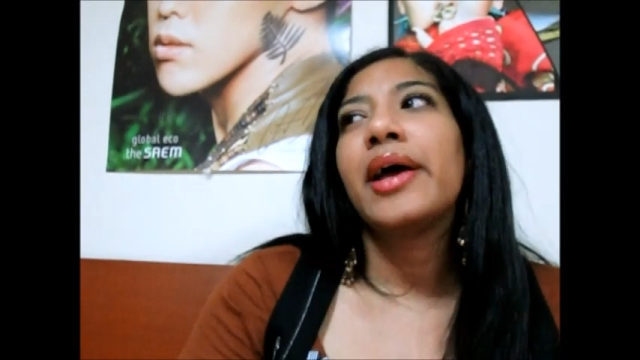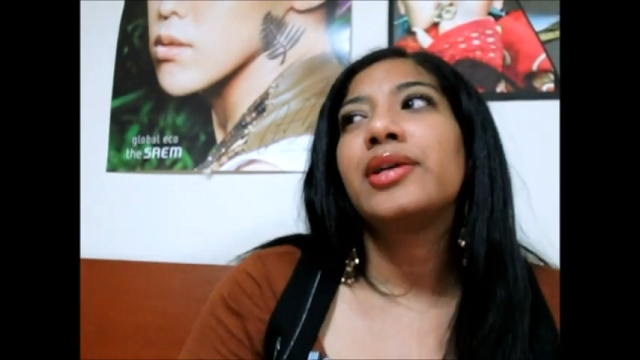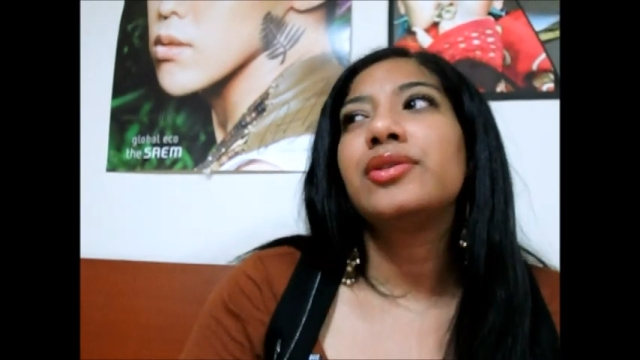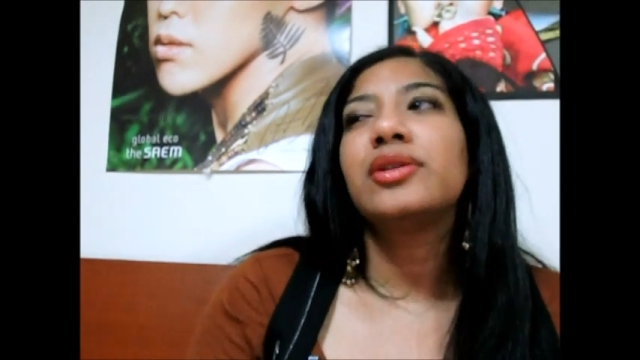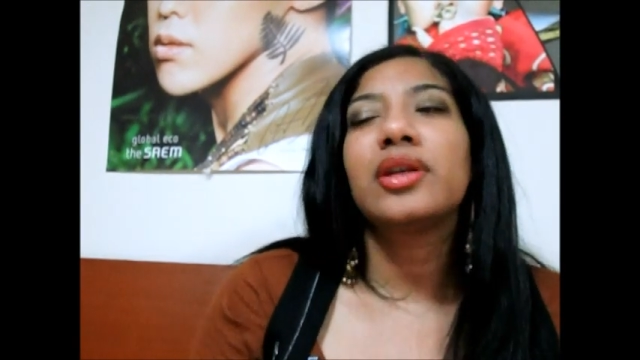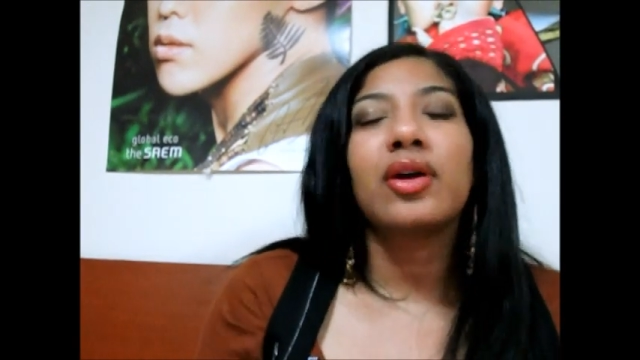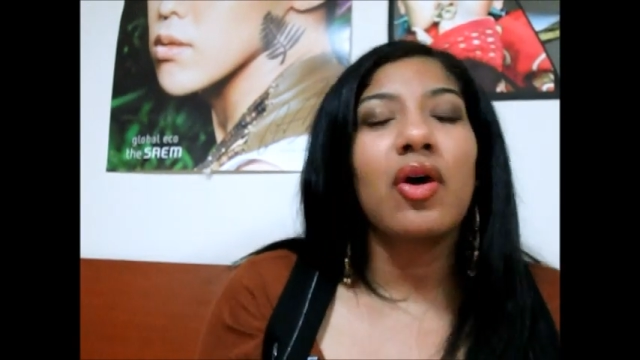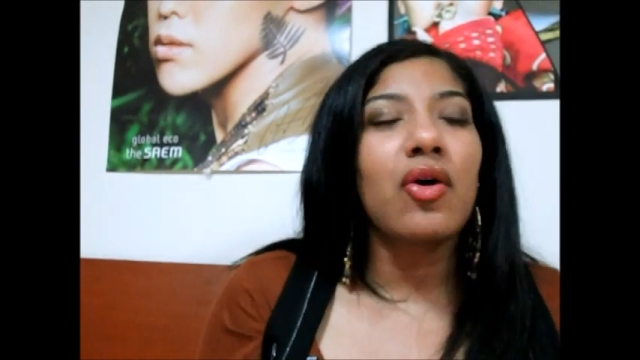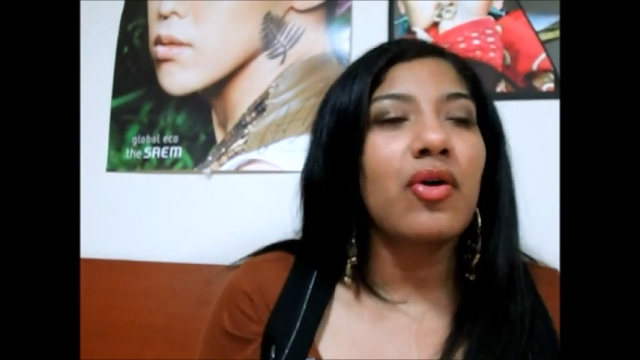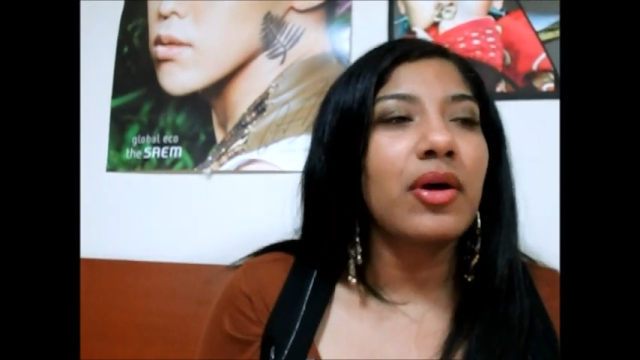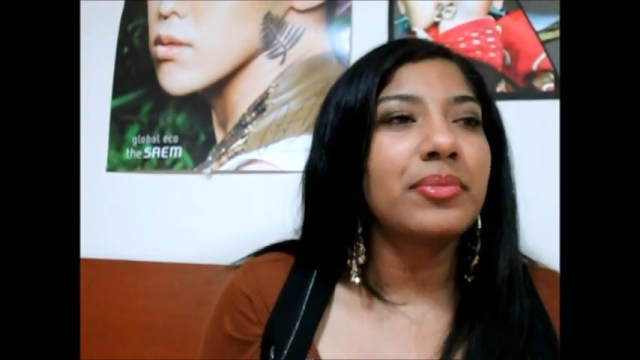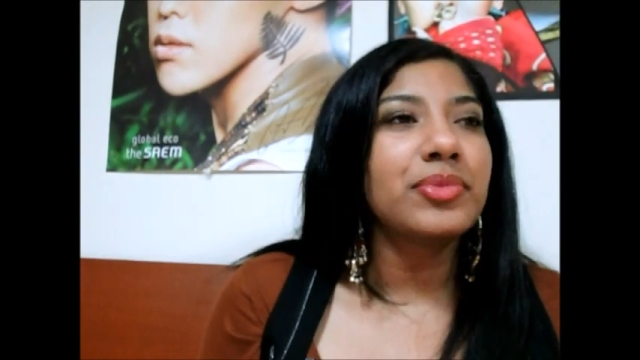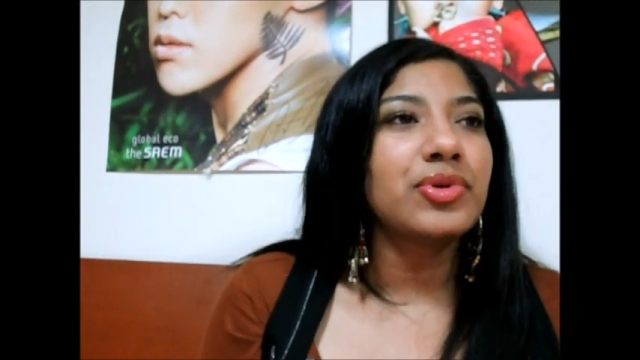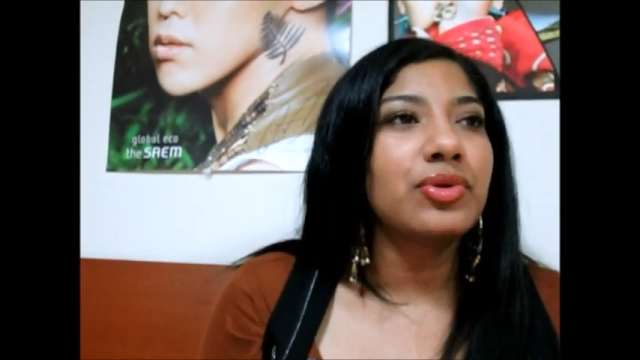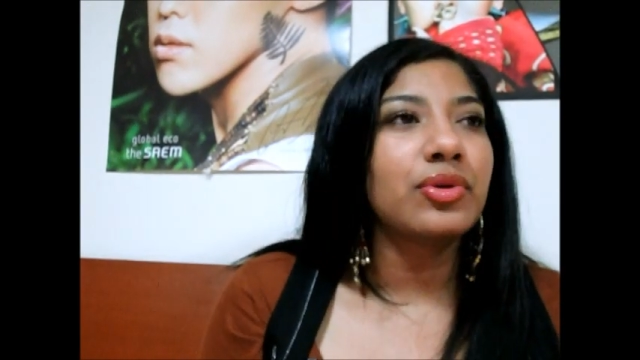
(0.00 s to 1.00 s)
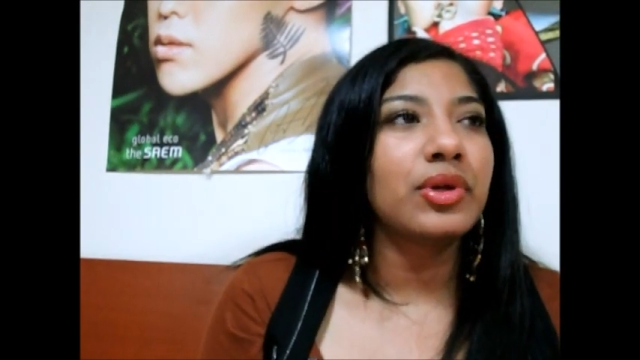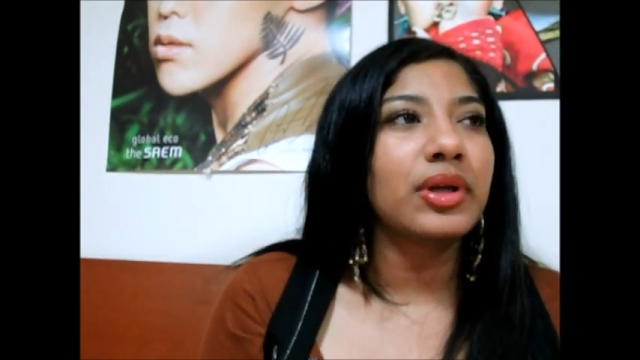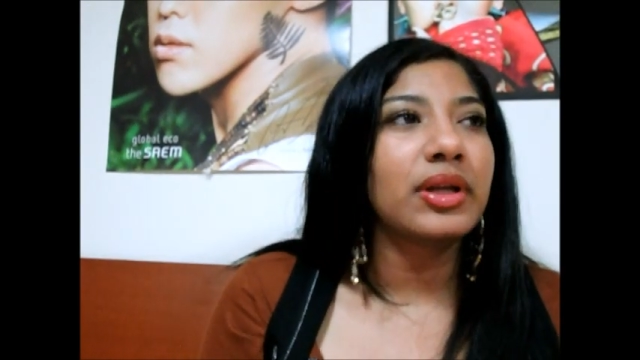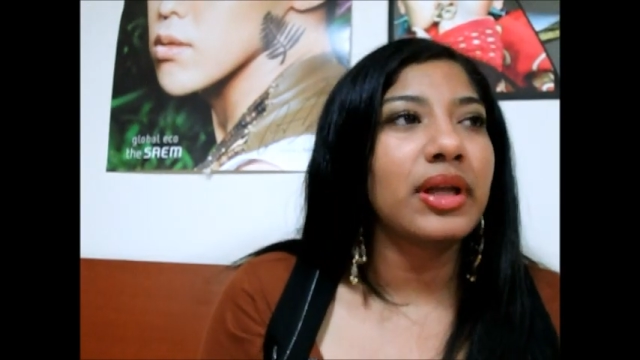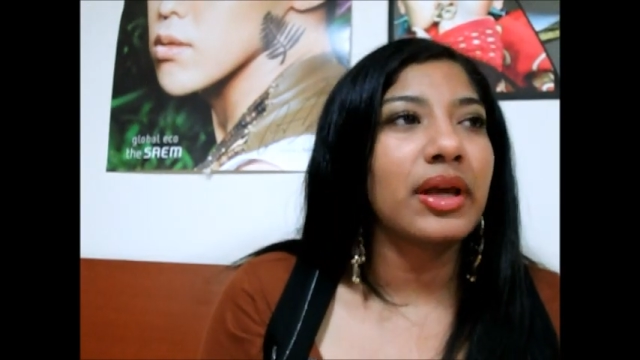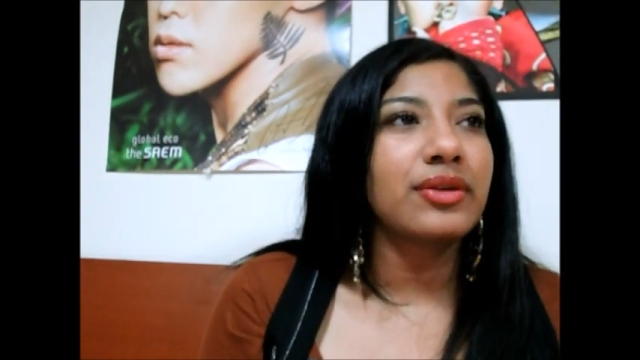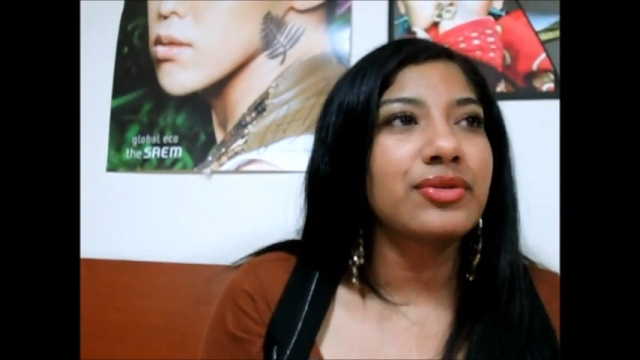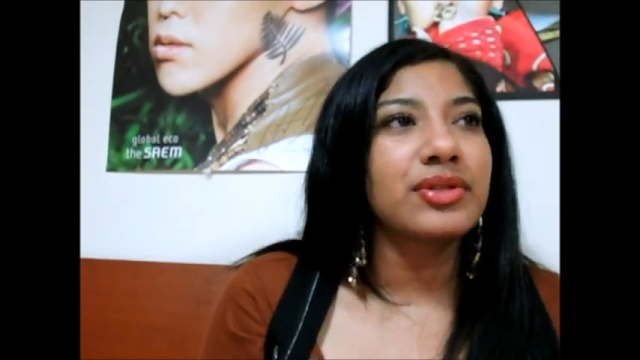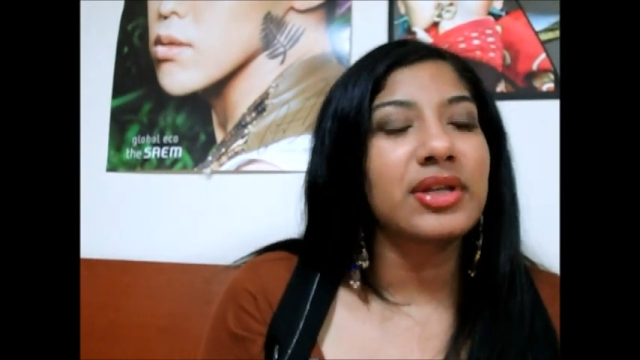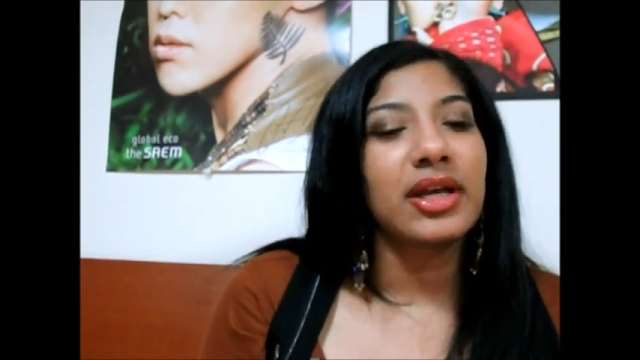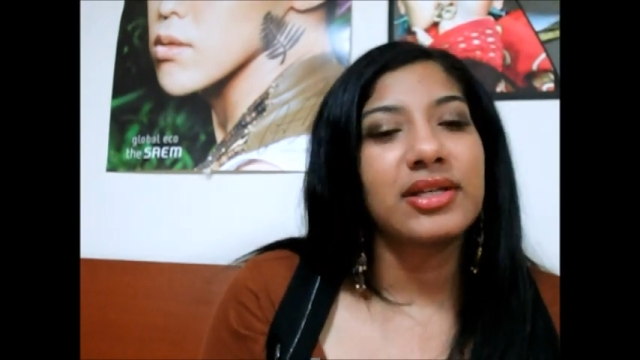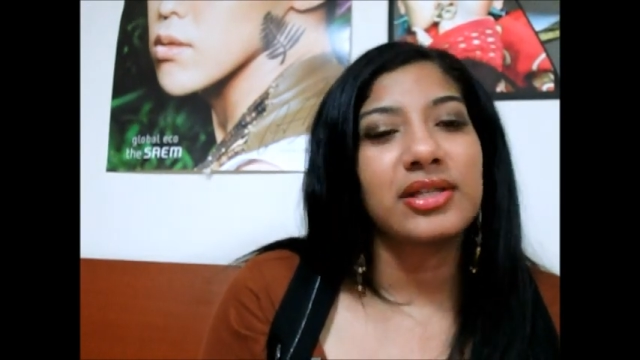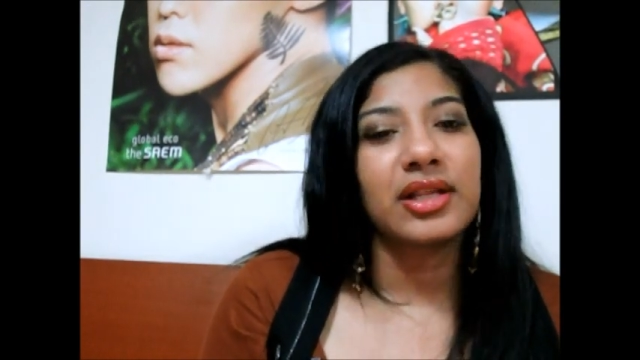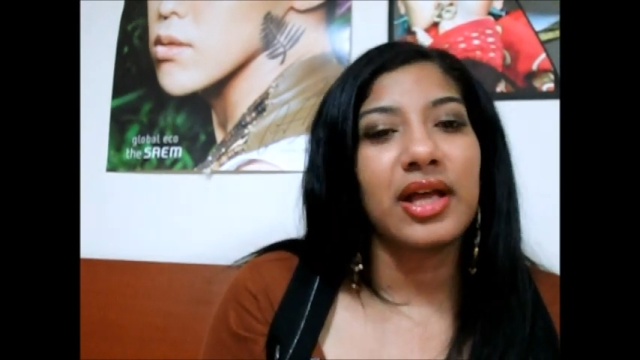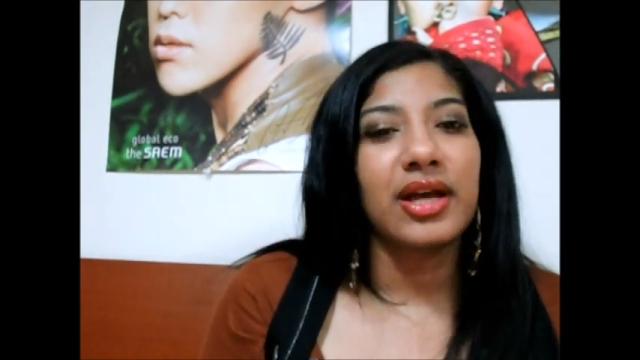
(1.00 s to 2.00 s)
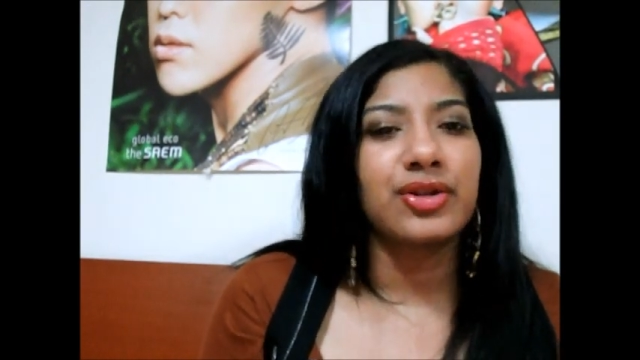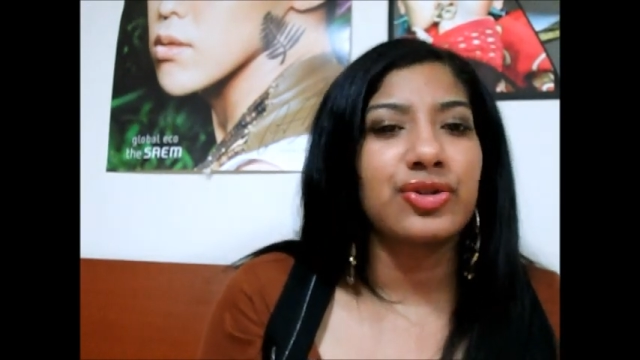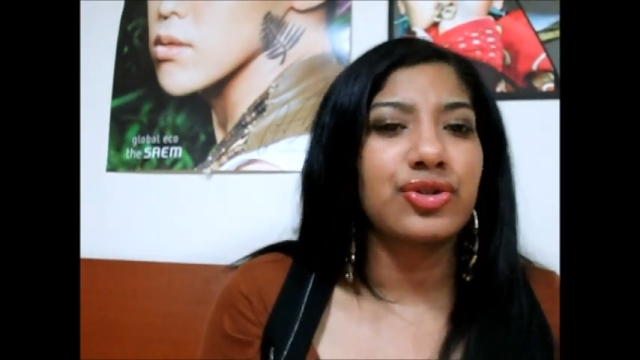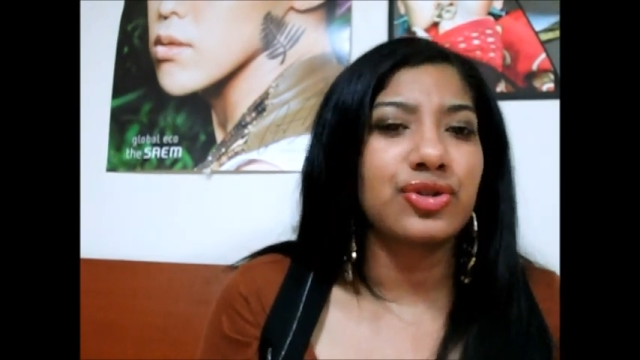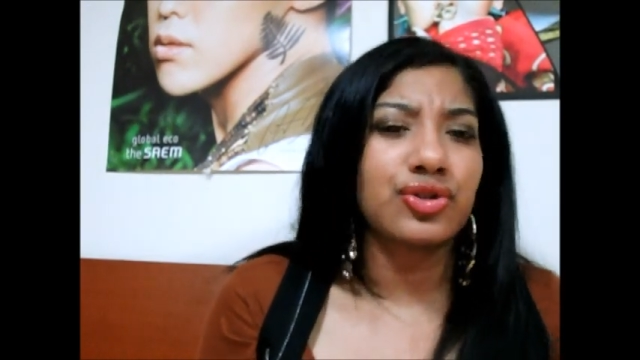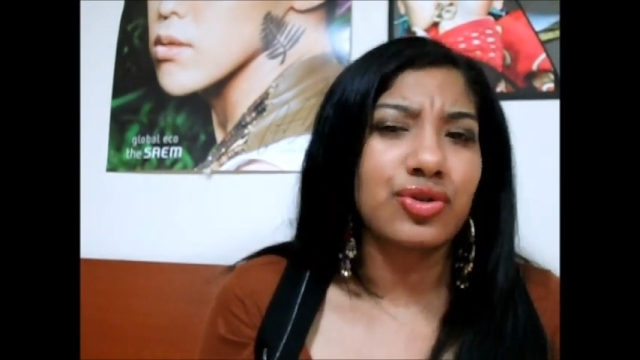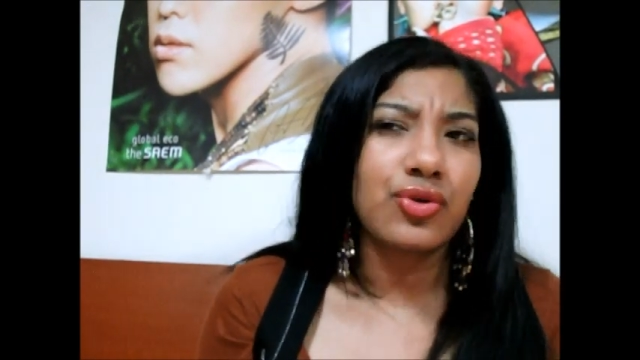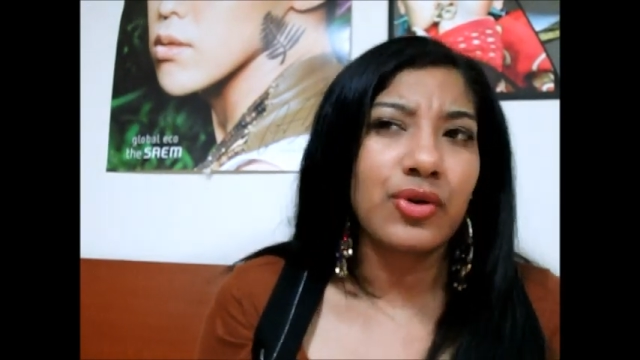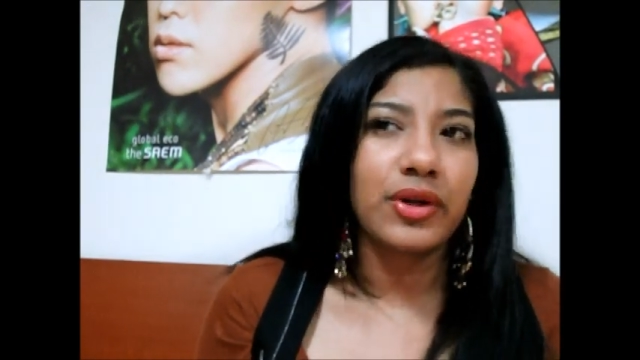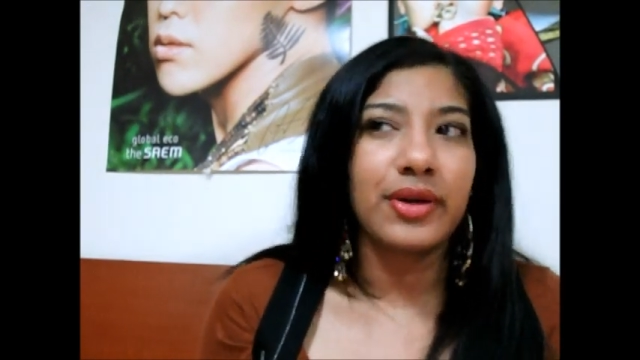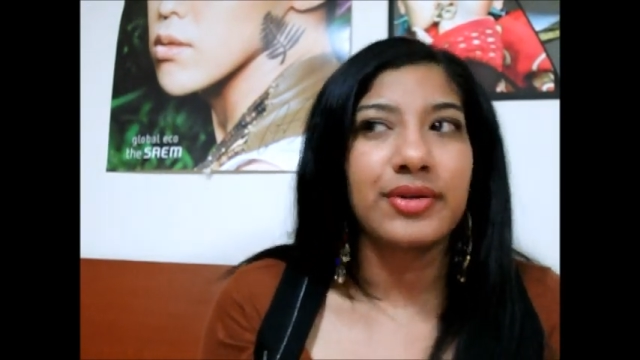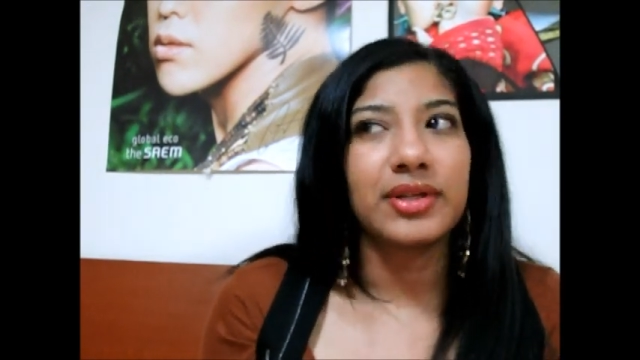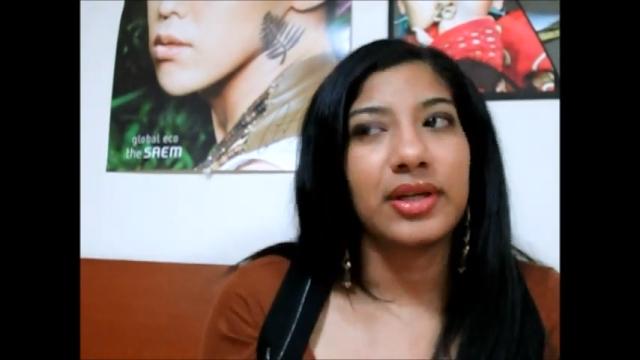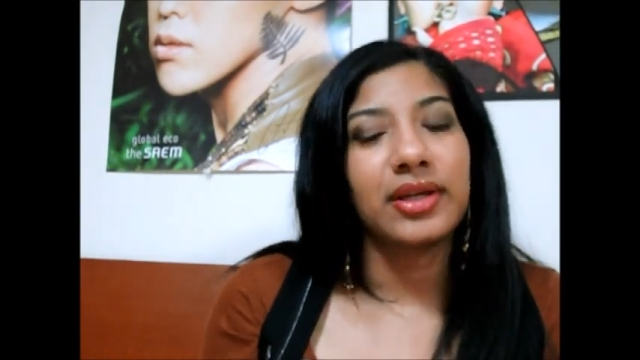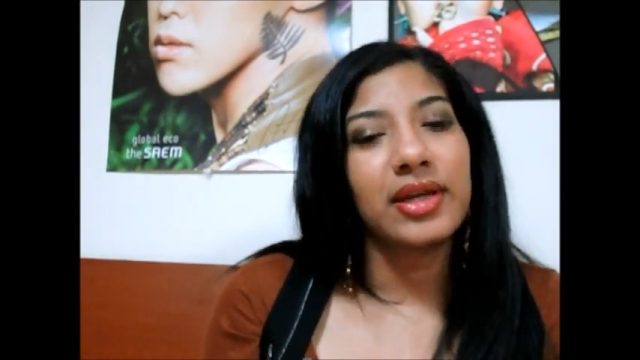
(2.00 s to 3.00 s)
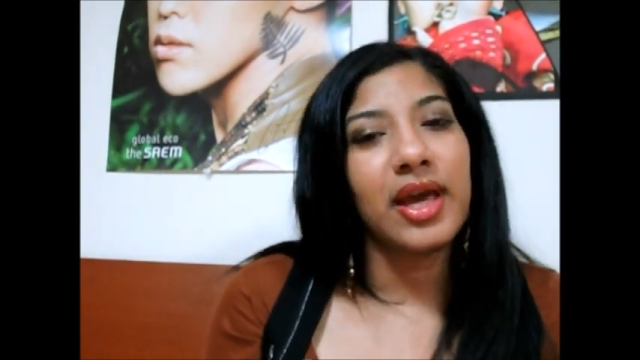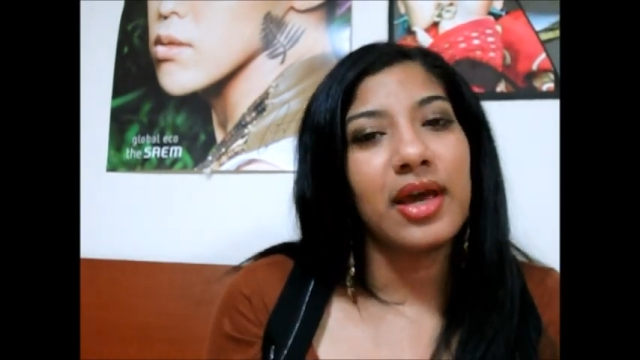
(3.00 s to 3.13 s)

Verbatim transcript: And she's like, oh, I'm doing an exercise class, join. I was like,